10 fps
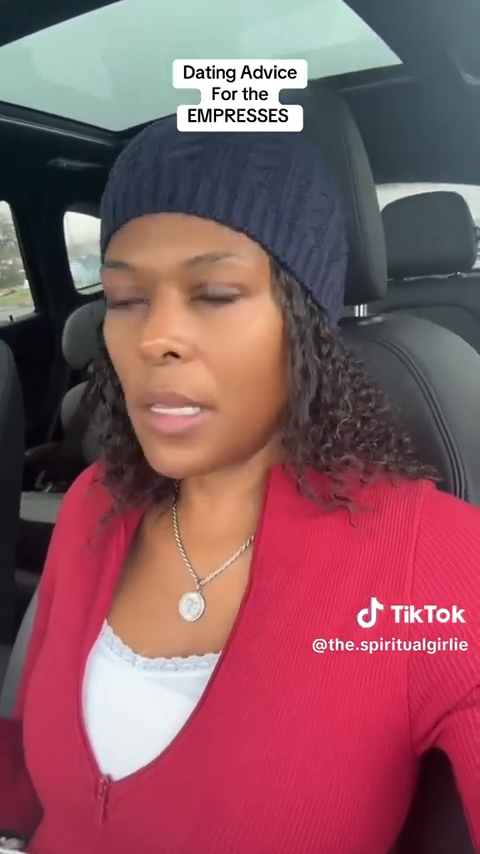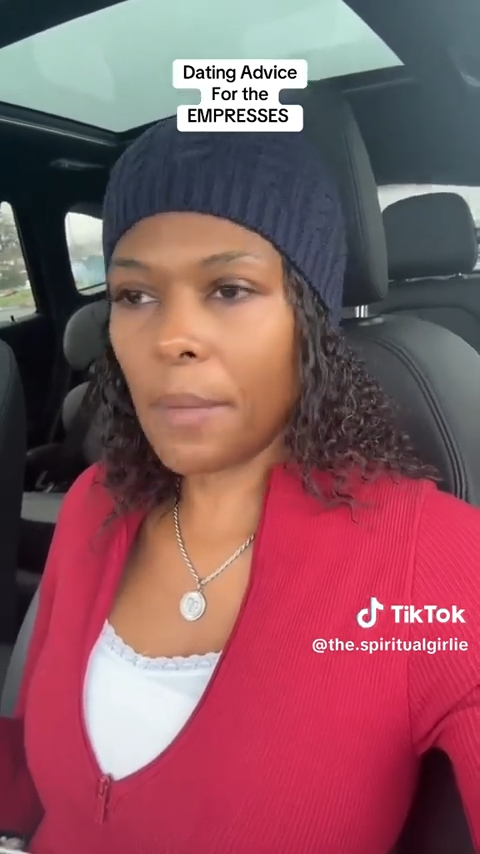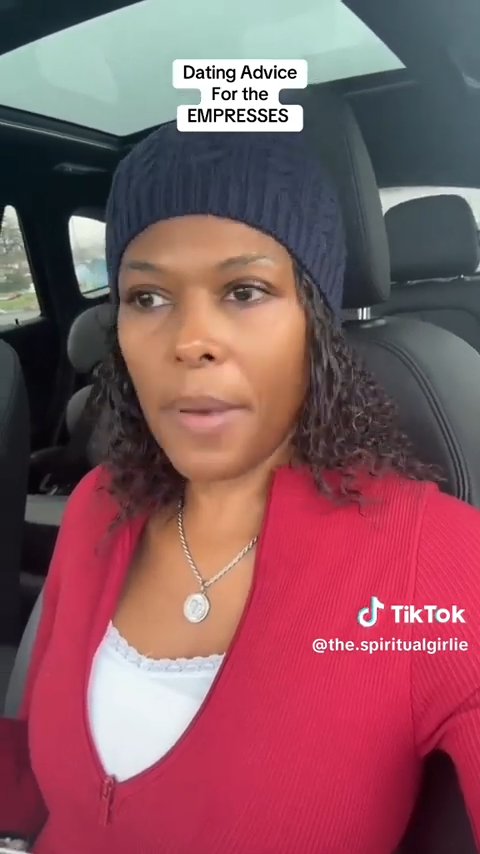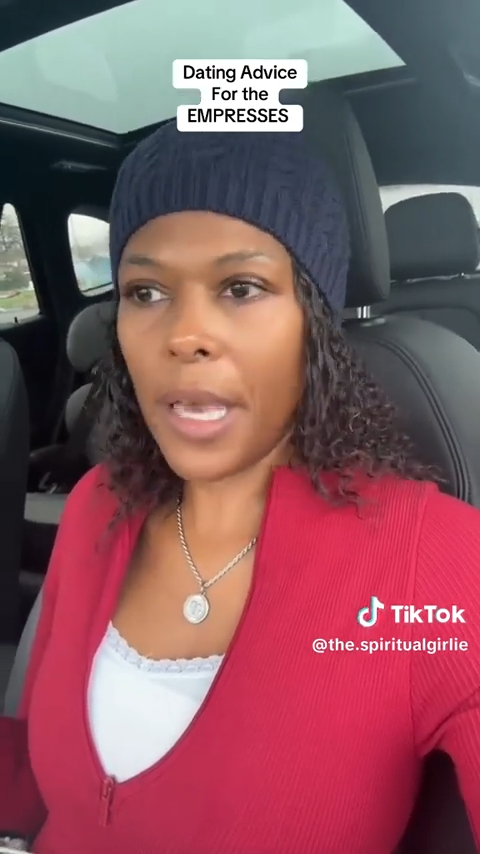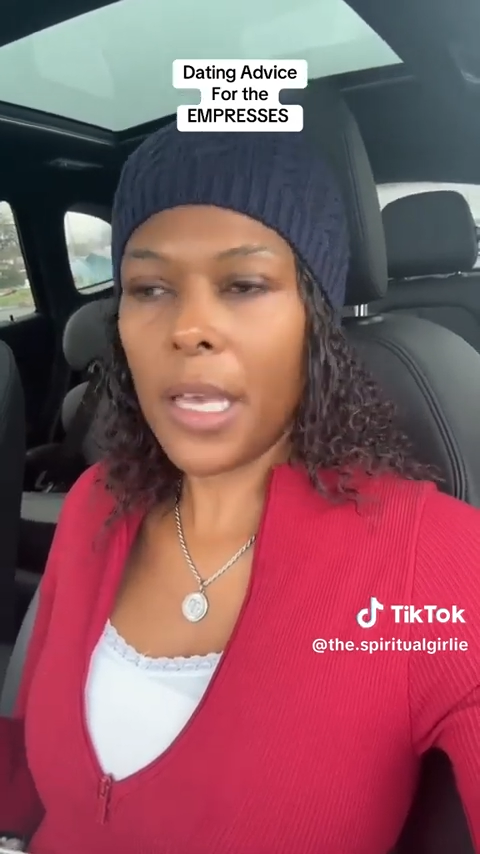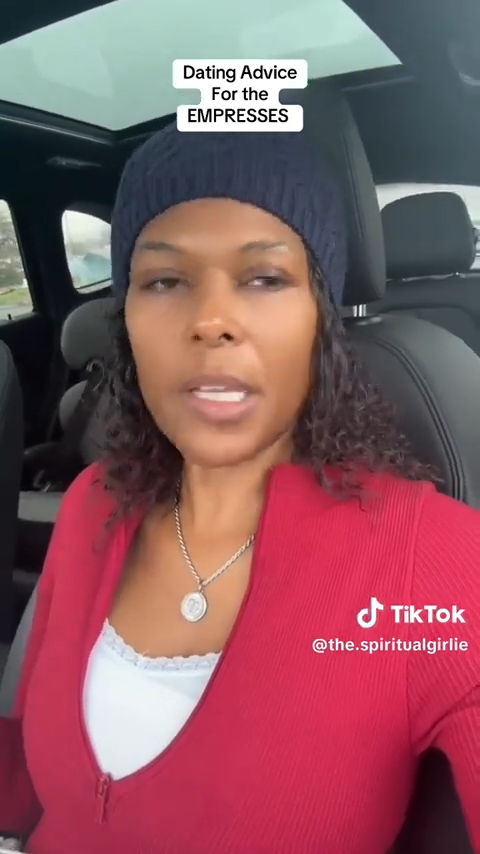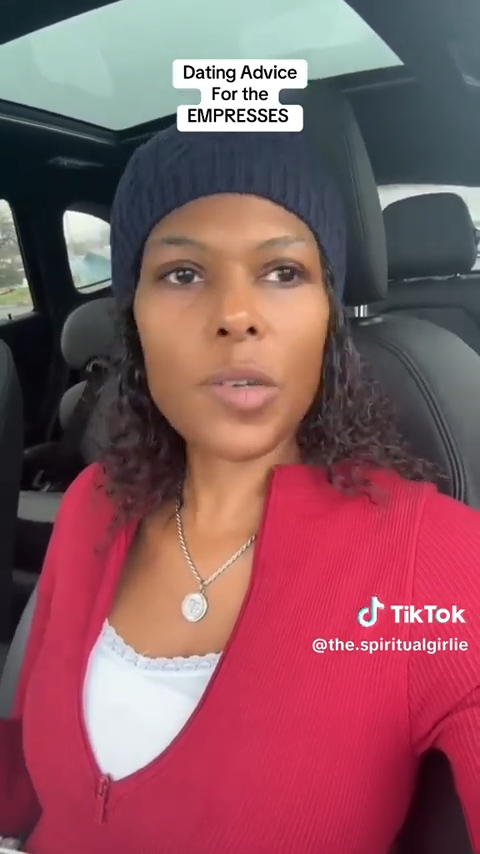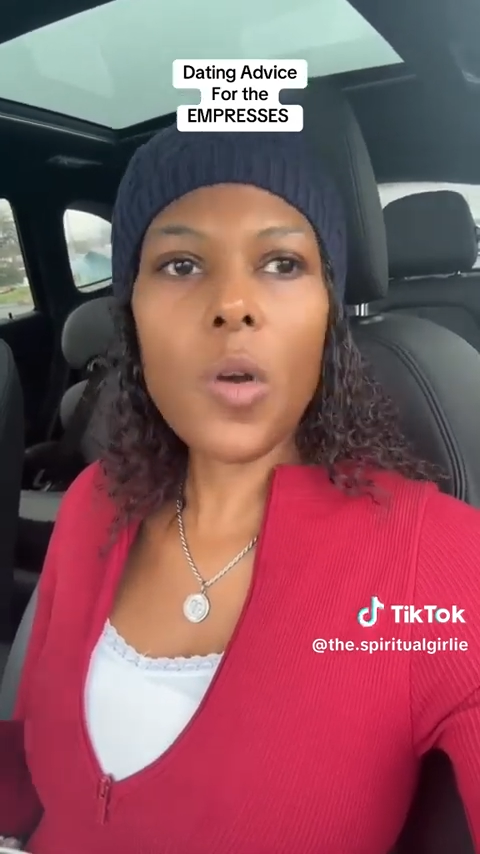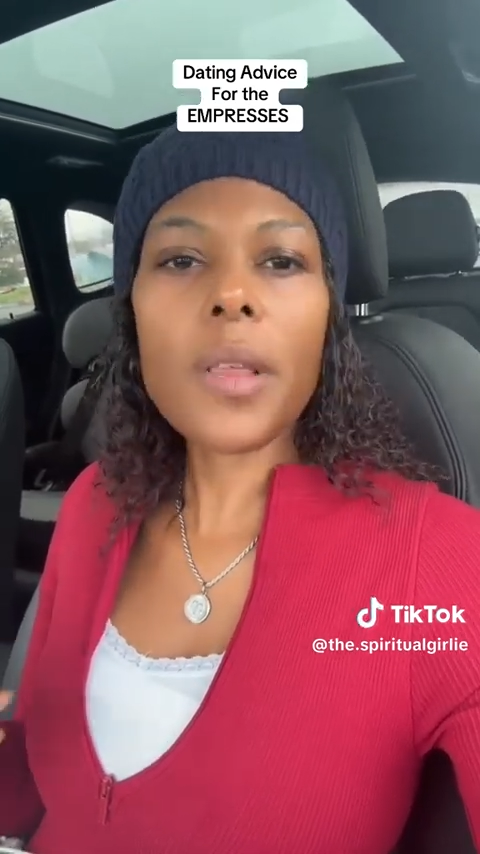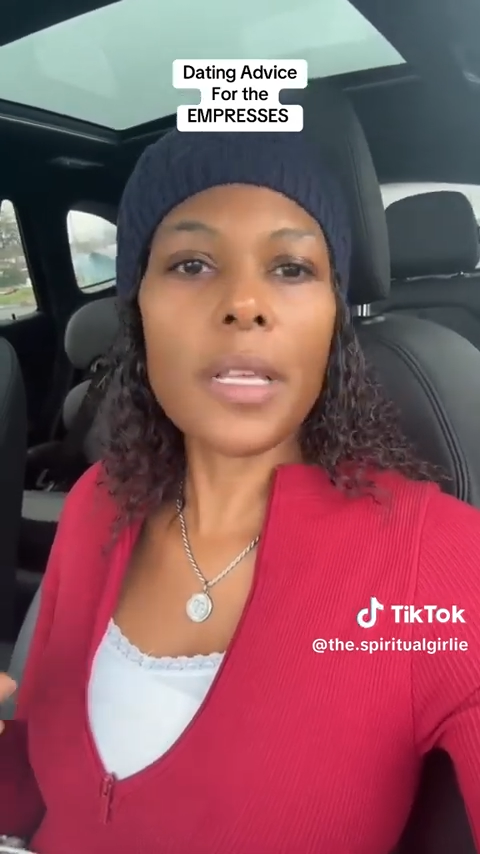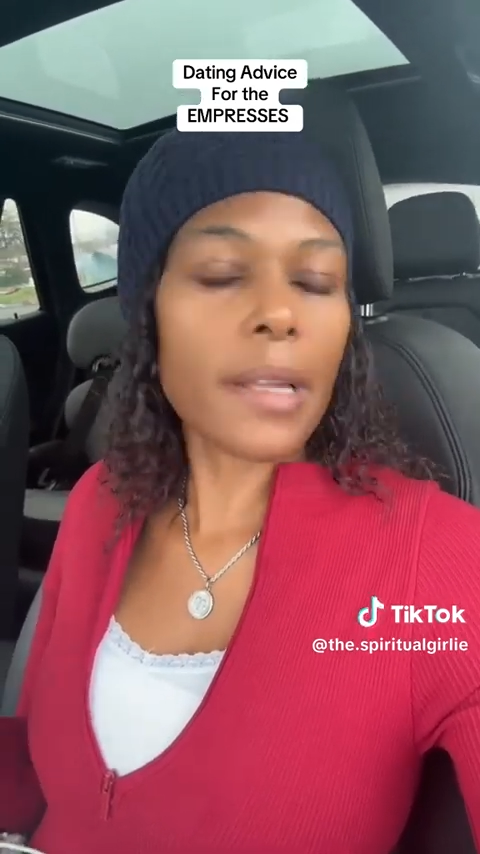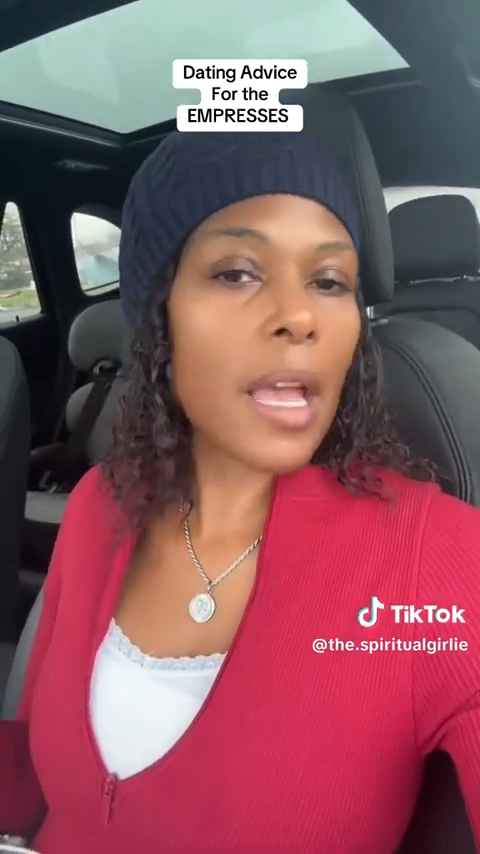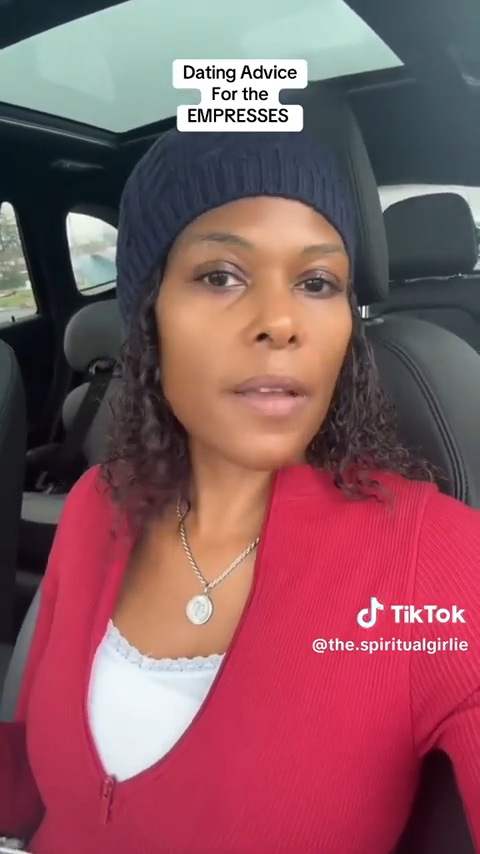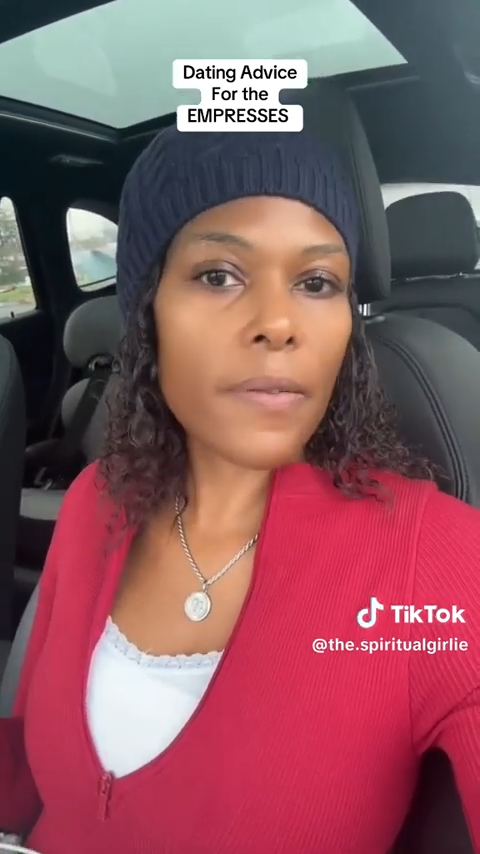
the page or the knight,